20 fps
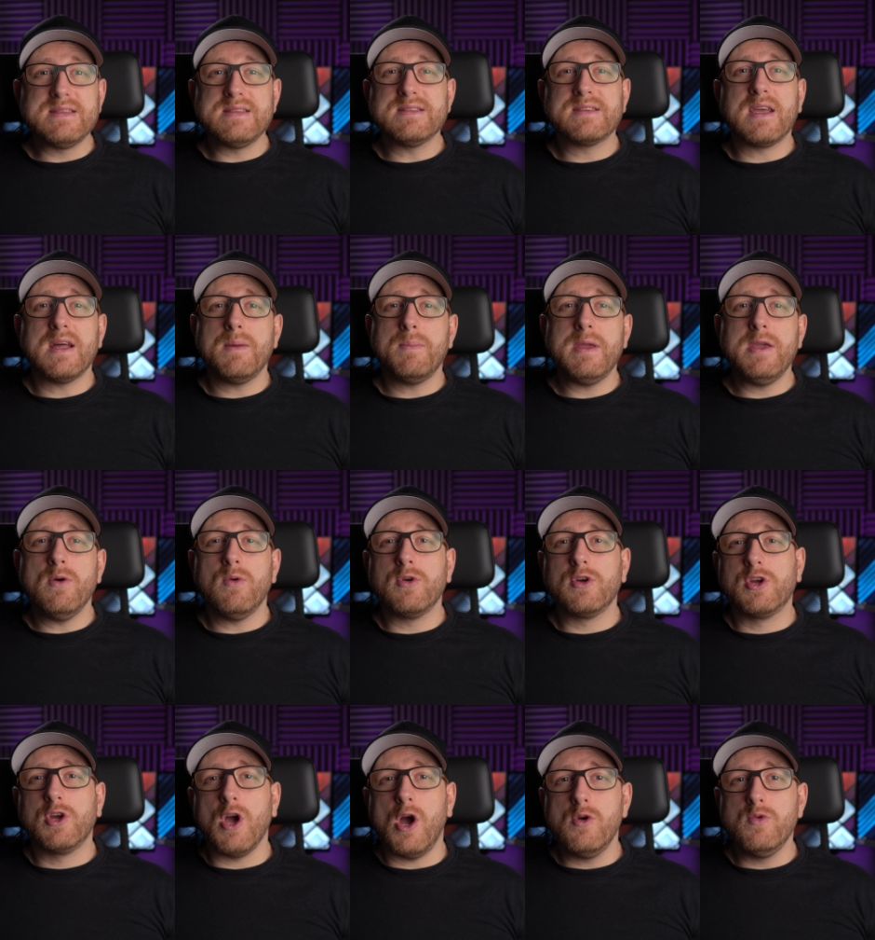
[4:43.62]
This is going to be your
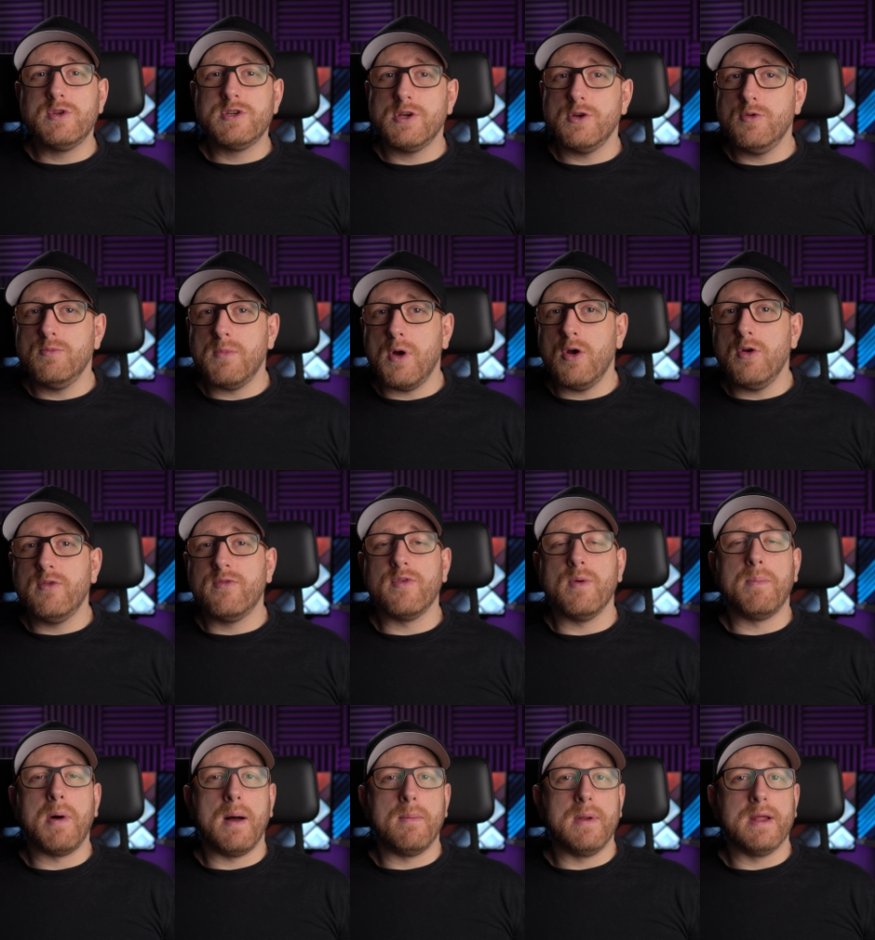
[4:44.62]
go-to mode
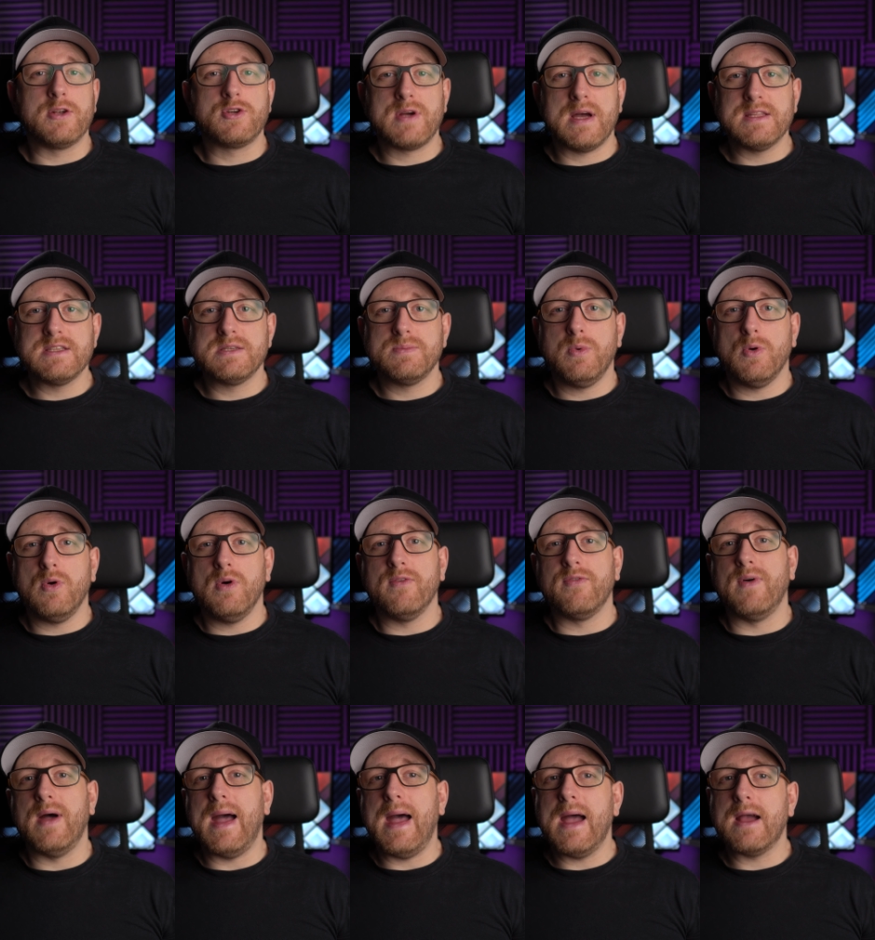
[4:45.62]
for public transport,
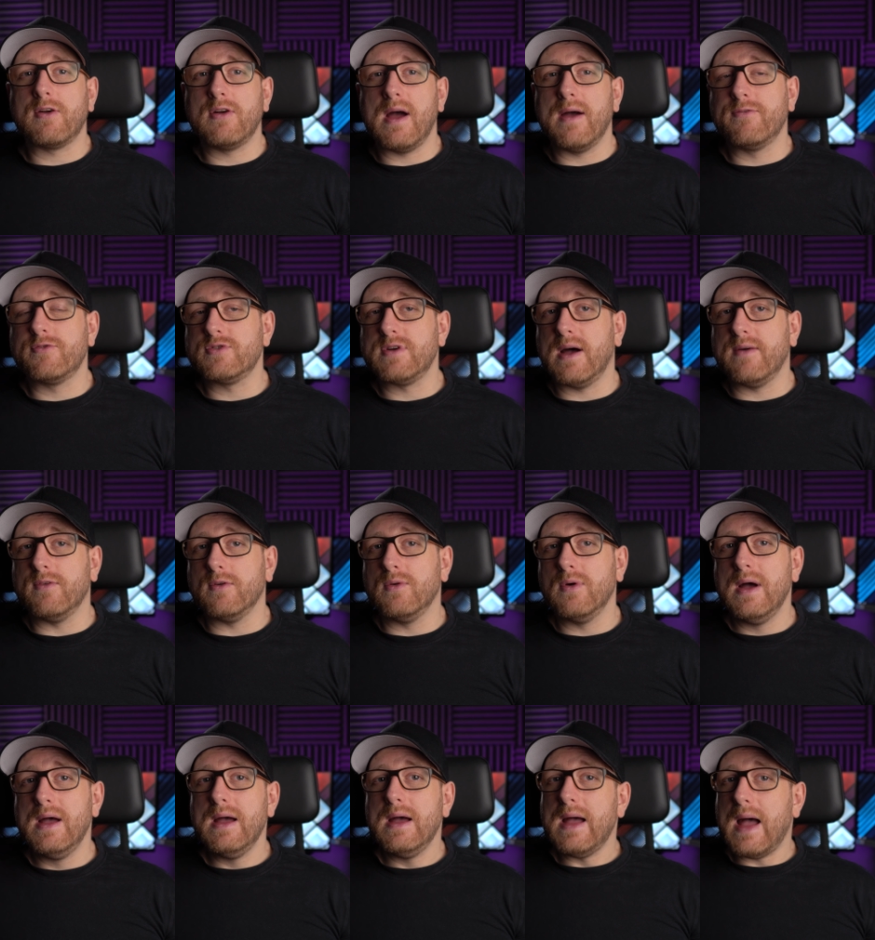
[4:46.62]
for aircraft
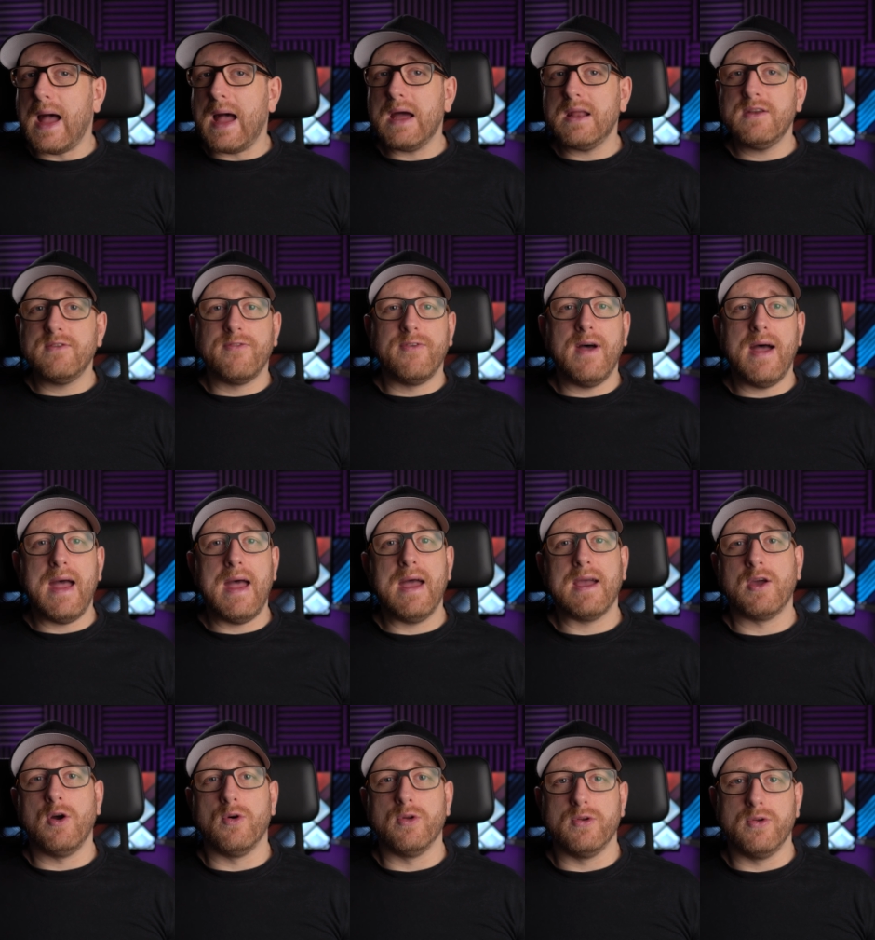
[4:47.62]
travel, and for
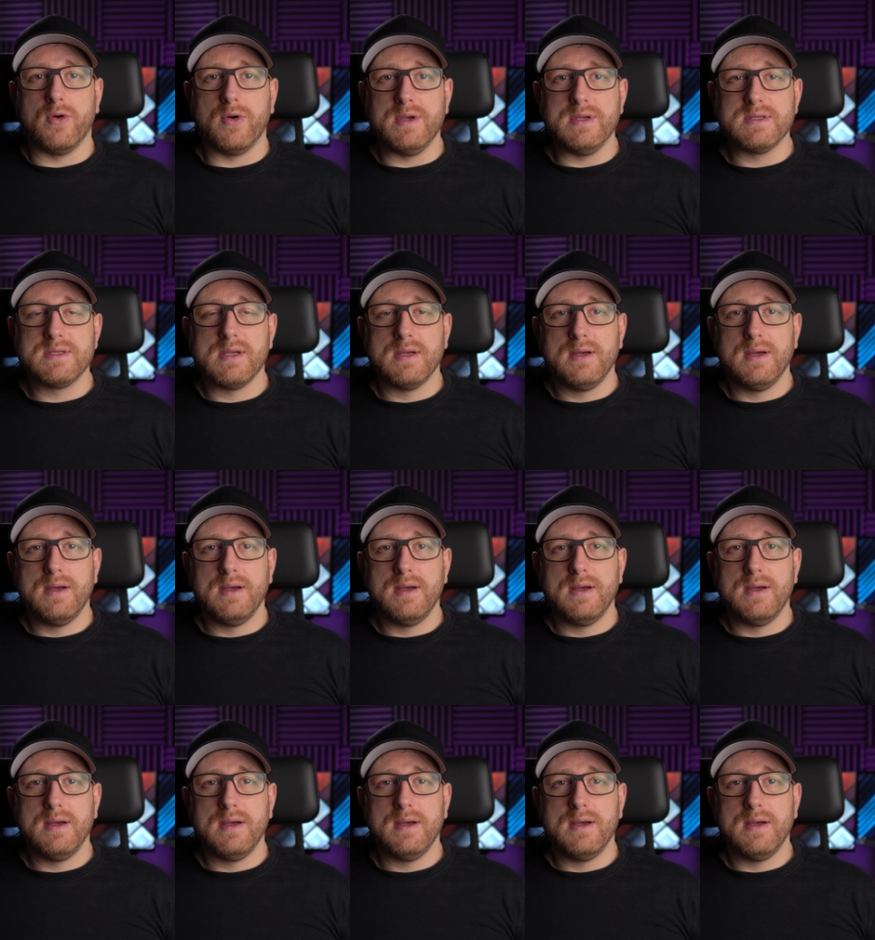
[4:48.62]
aircon noise.